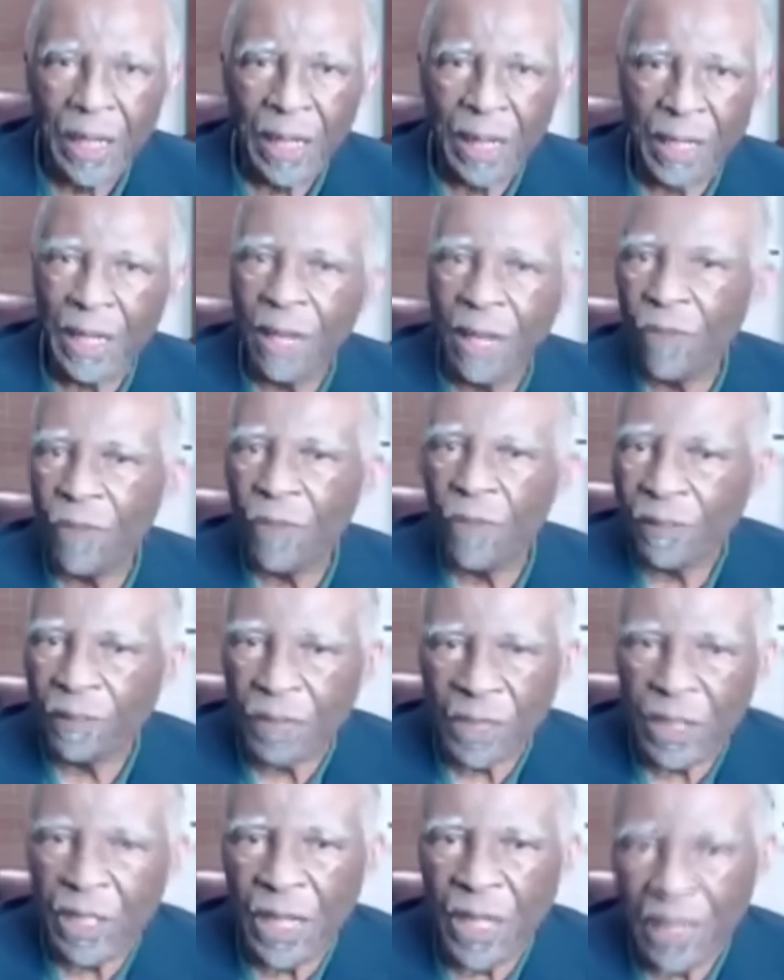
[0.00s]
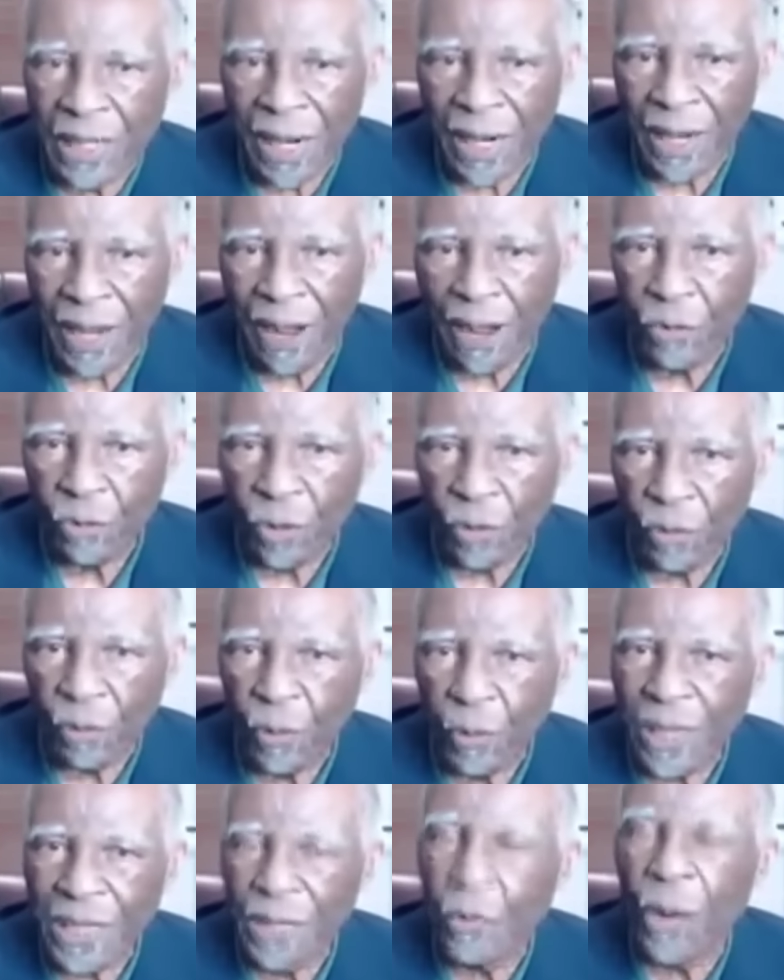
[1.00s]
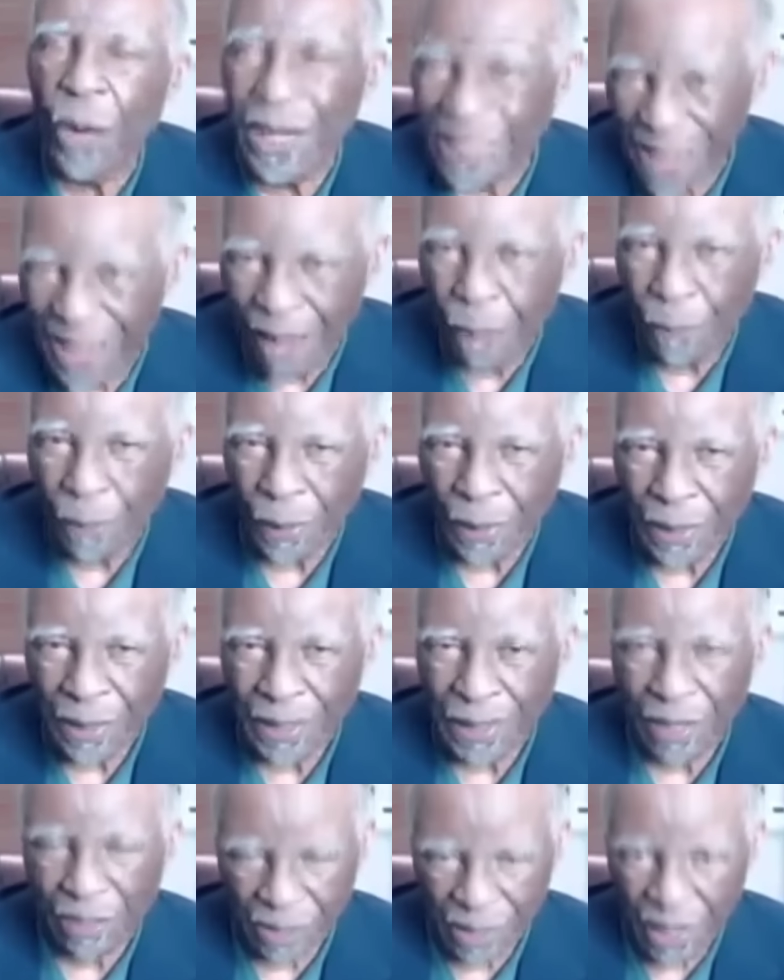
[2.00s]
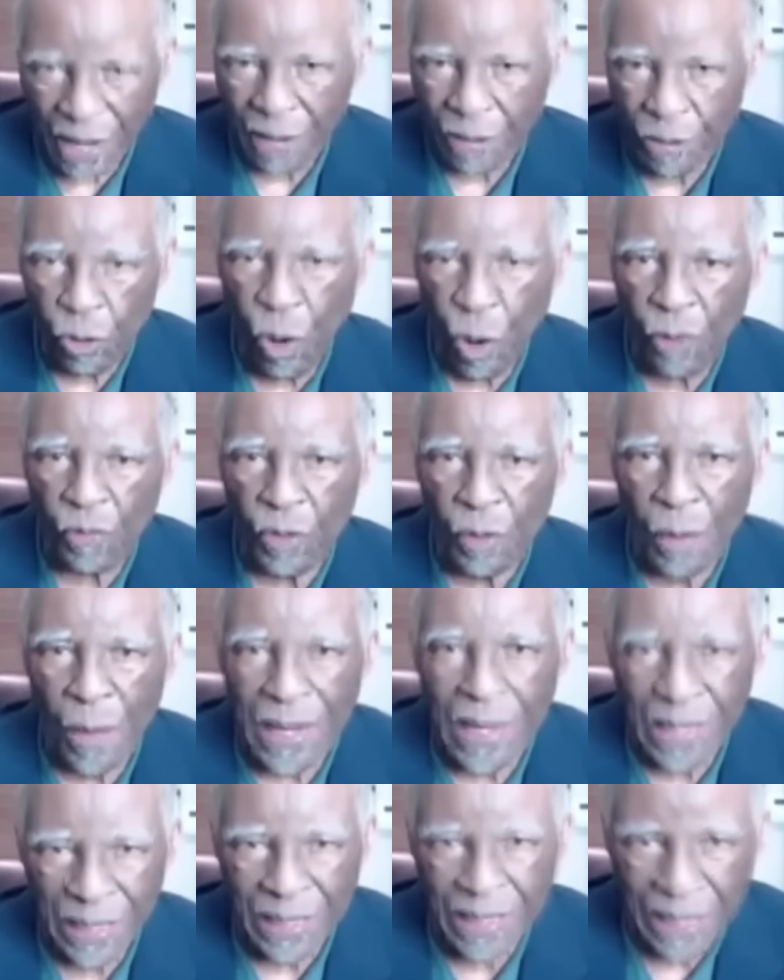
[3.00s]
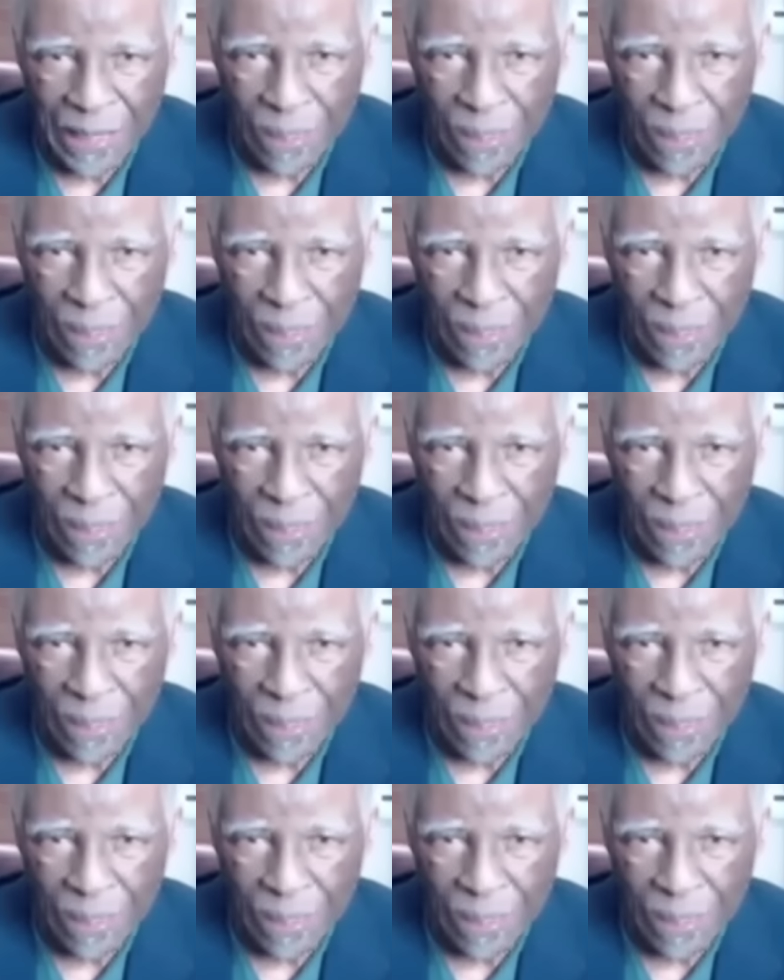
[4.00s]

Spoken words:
gave a detailed account of what happened, exactly of the manner that